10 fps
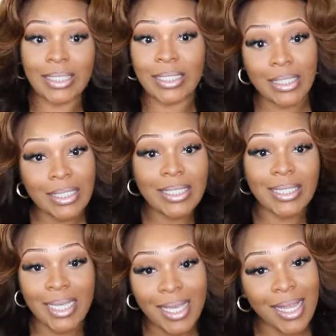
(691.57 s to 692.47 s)
This
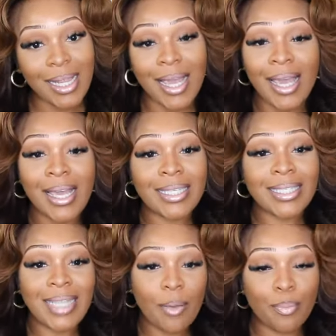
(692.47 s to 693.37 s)
is in...
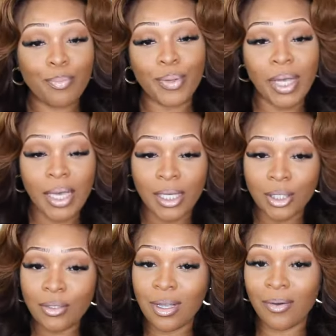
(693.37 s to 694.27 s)

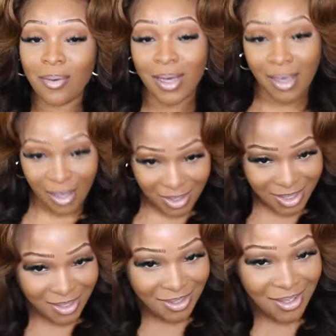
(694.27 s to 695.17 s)
Bitch, you know what?